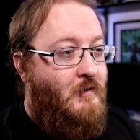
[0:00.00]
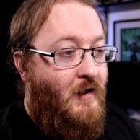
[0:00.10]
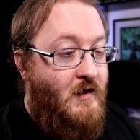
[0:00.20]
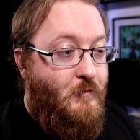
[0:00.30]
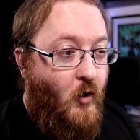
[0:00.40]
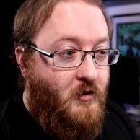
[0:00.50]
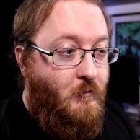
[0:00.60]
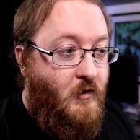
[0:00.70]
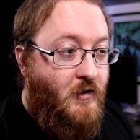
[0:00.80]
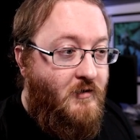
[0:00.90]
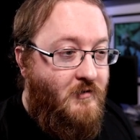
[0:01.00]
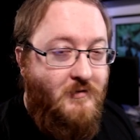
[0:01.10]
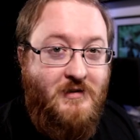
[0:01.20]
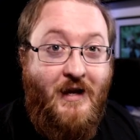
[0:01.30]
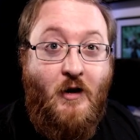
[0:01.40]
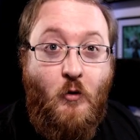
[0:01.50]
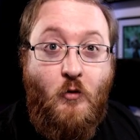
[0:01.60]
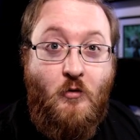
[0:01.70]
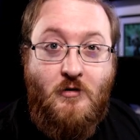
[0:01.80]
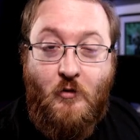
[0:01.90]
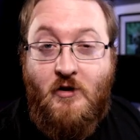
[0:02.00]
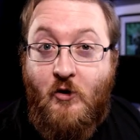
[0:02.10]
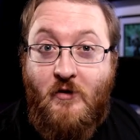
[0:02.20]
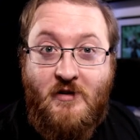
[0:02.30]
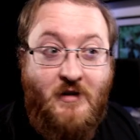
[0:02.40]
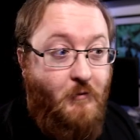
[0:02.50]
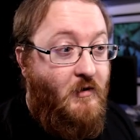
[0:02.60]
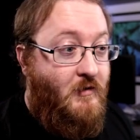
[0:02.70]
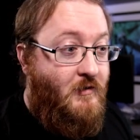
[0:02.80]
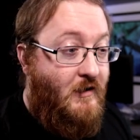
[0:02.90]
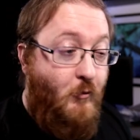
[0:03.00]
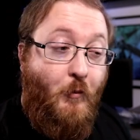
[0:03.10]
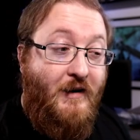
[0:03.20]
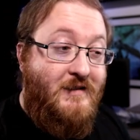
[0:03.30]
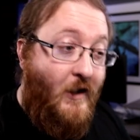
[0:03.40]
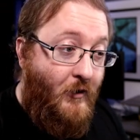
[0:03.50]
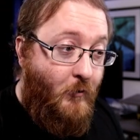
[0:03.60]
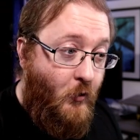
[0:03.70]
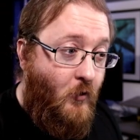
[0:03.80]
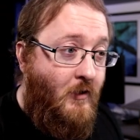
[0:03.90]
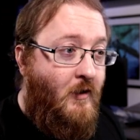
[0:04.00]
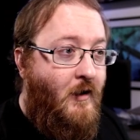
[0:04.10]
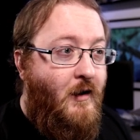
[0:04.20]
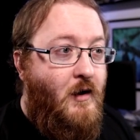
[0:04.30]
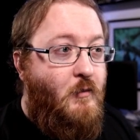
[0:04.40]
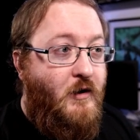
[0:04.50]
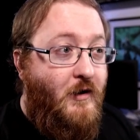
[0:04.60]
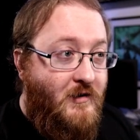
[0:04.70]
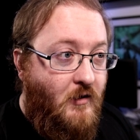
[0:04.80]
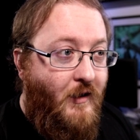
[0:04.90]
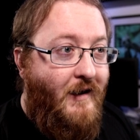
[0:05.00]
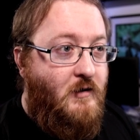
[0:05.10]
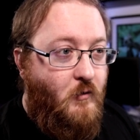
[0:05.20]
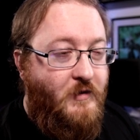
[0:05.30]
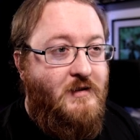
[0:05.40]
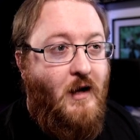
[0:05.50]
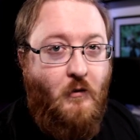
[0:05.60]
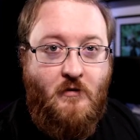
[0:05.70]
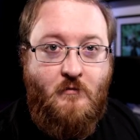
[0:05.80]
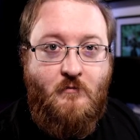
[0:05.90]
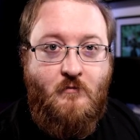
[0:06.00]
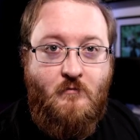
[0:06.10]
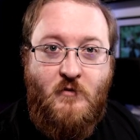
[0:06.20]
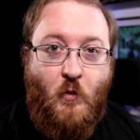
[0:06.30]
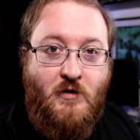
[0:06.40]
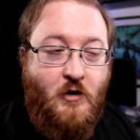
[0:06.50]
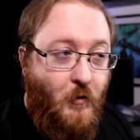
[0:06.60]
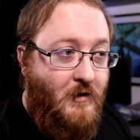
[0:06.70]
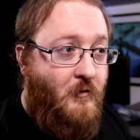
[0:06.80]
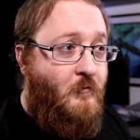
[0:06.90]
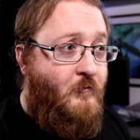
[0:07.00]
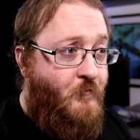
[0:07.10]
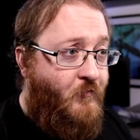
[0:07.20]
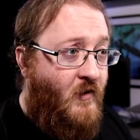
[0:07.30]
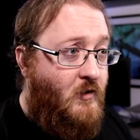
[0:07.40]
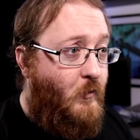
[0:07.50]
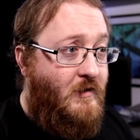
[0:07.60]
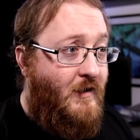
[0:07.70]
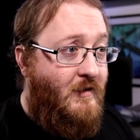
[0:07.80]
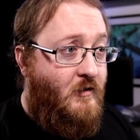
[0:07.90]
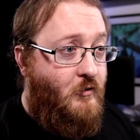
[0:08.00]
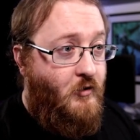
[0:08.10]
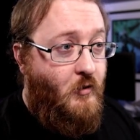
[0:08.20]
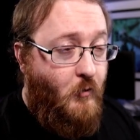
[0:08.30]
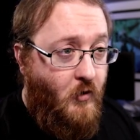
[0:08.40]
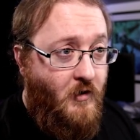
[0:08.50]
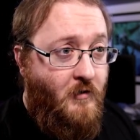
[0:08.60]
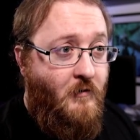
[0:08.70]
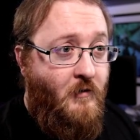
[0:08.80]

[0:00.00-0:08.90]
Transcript: at the bottom you can say who's going to do this assignment. At the moment it's scouting pool. You can select which scout you want to do it. So we select Antonio Moore.